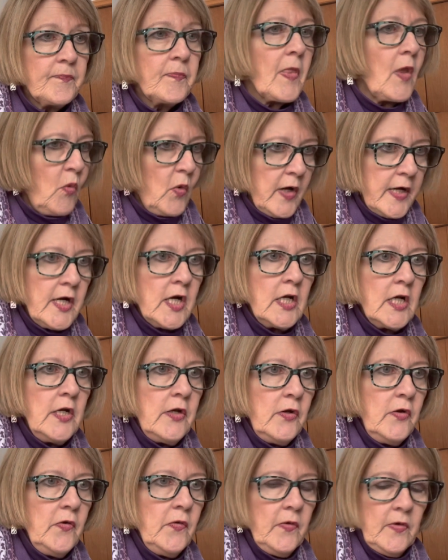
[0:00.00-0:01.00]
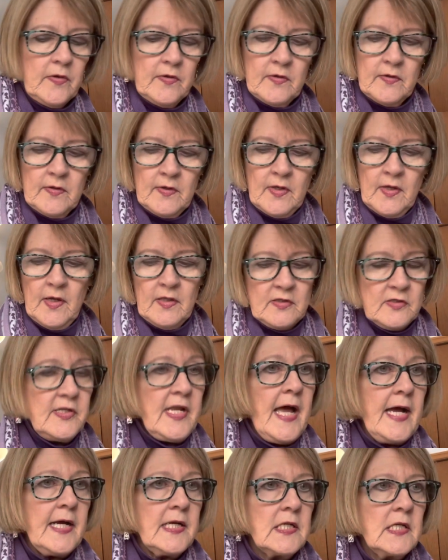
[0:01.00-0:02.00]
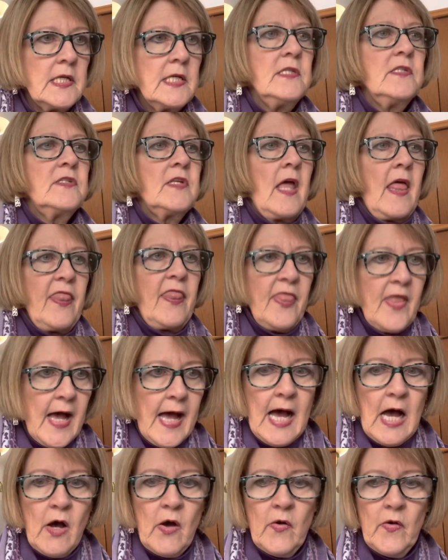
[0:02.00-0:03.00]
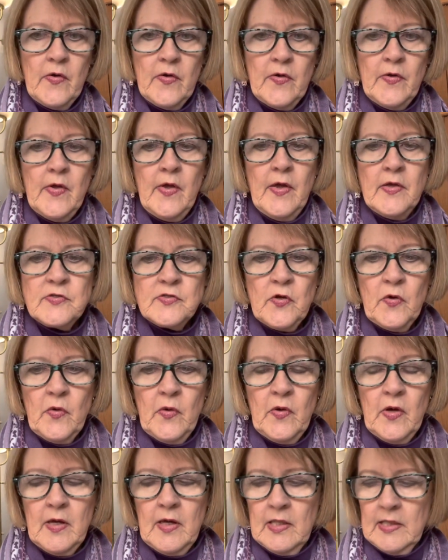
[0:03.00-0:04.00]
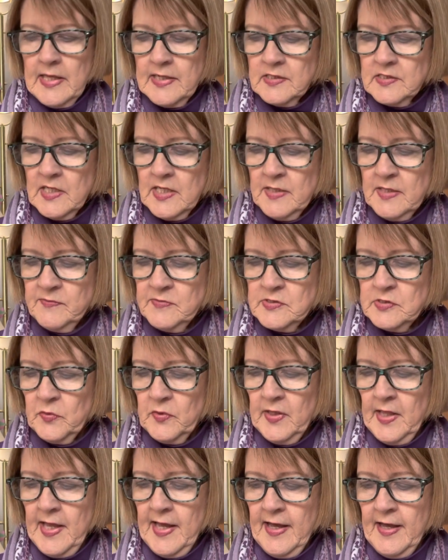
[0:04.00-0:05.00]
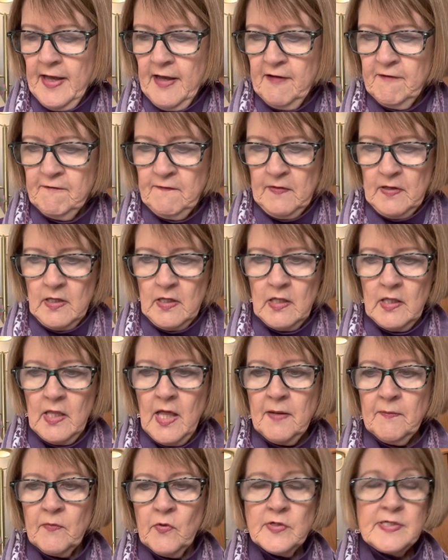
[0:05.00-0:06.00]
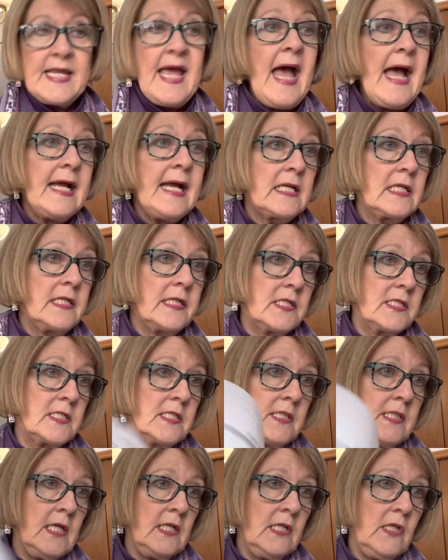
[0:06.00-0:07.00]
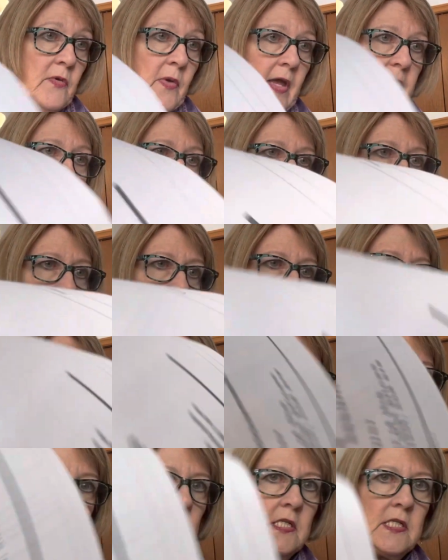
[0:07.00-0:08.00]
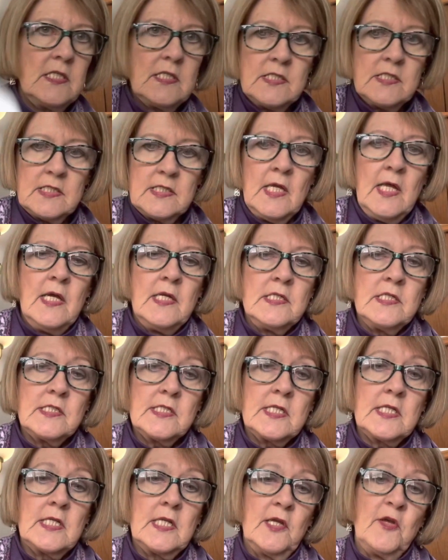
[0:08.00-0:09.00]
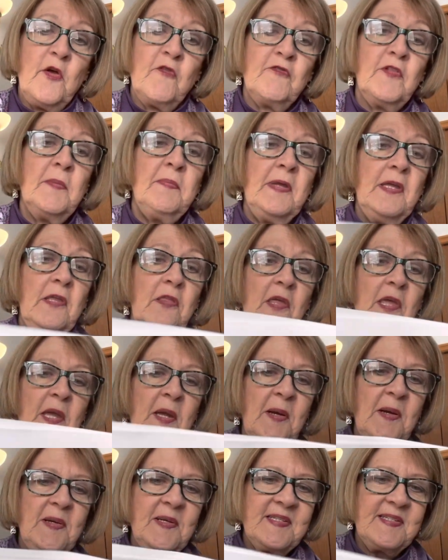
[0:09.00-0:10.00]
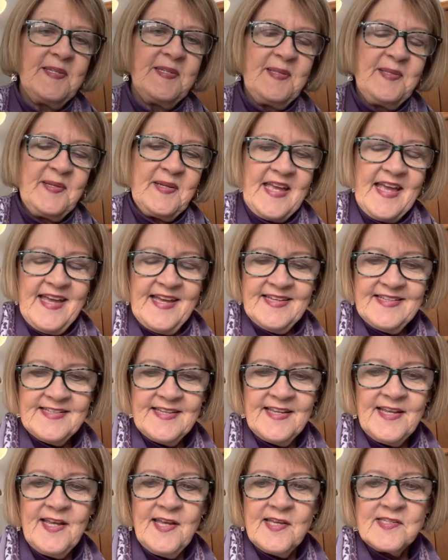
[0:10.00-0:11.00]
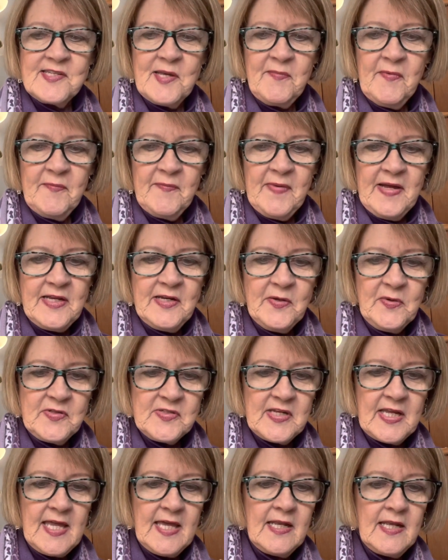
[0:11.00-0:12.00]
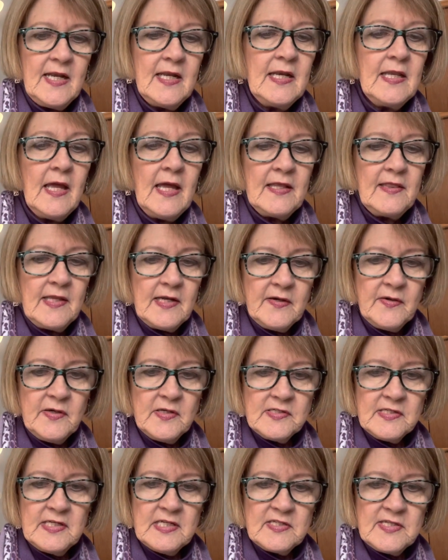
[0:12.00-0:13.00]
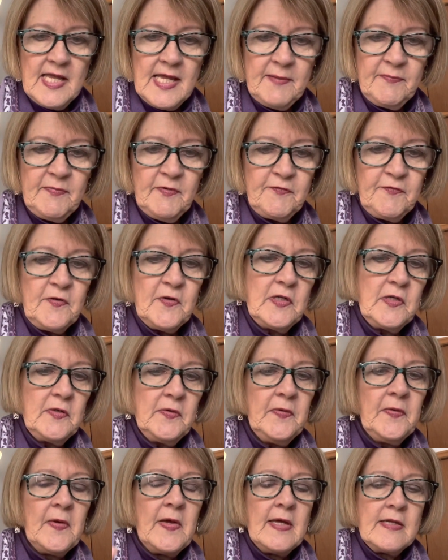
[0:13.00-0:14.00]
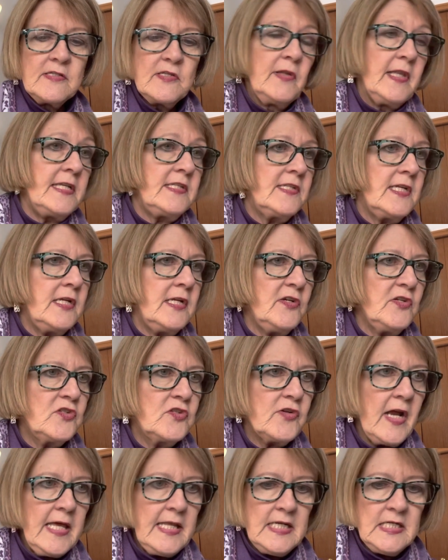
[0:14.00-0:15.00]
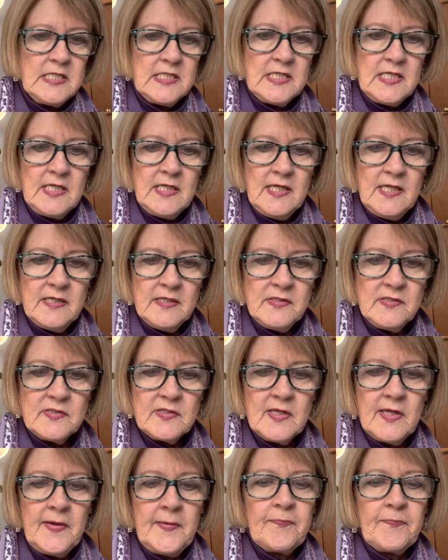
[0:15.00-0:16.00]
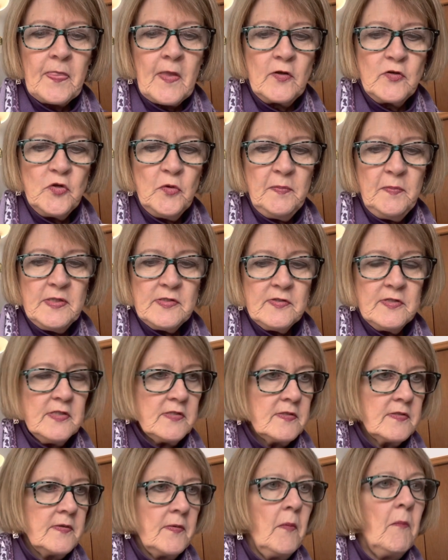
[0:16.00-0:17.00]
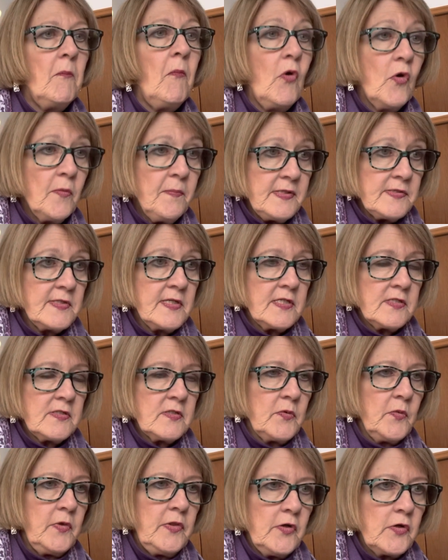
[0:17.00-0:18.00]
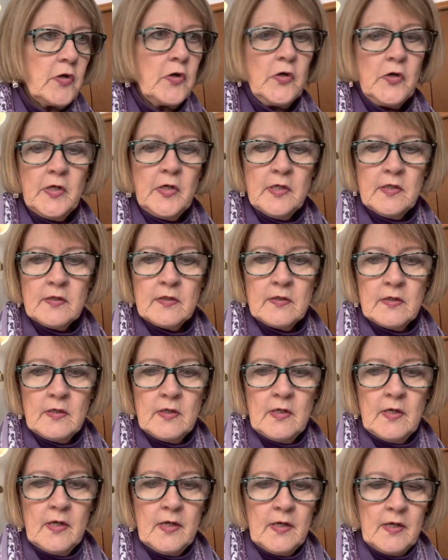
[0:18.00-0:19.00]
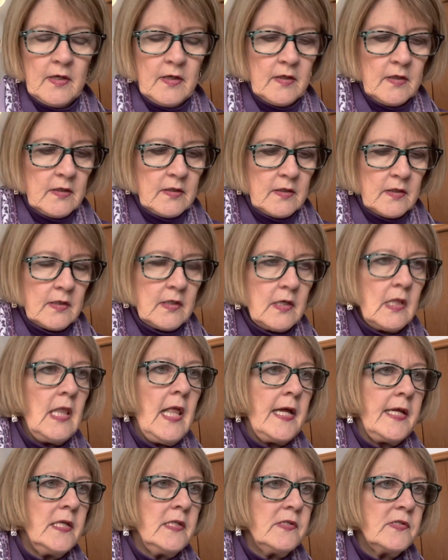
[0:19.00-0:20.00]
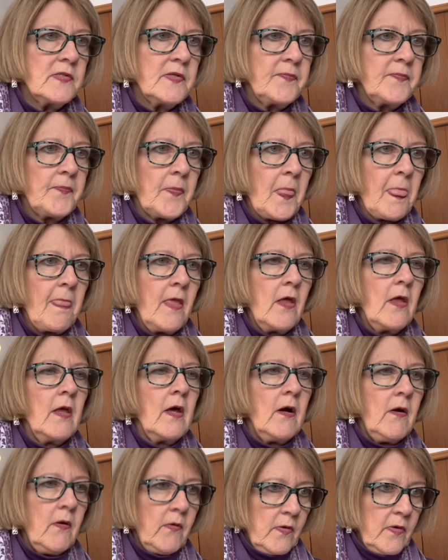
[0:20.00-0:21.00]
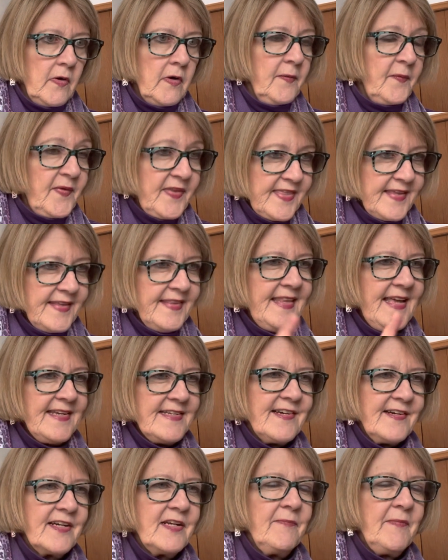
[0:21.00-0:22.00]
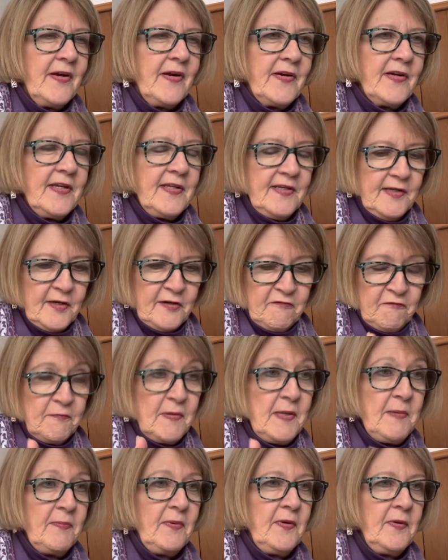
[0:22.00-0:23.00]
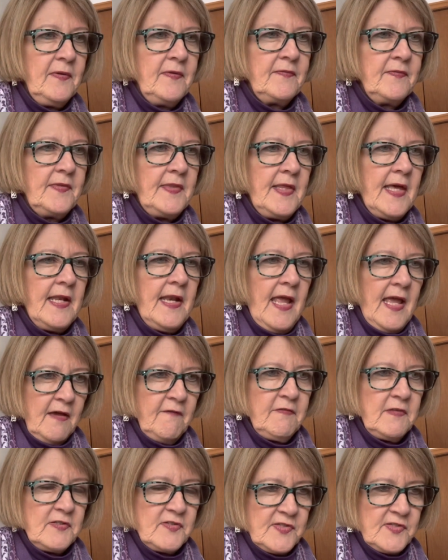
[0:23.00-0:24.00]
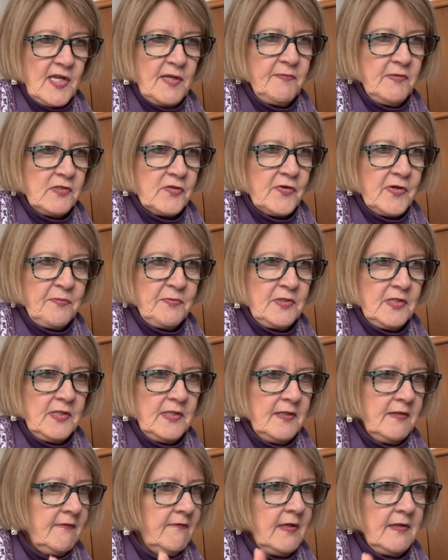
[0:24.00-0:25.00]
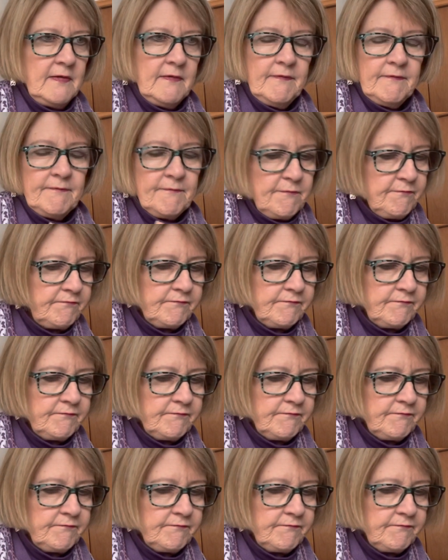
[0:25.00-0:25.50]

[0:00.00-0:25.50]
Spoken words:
you're going to do. The tactic is the how. So a lot of times you will have a lot more tactics than you have strategies. Just flipping here to look at some of my notes again, and there is an example for you. So let's say your strategy is do more business with your current clients, or within that target market of people that have the same description and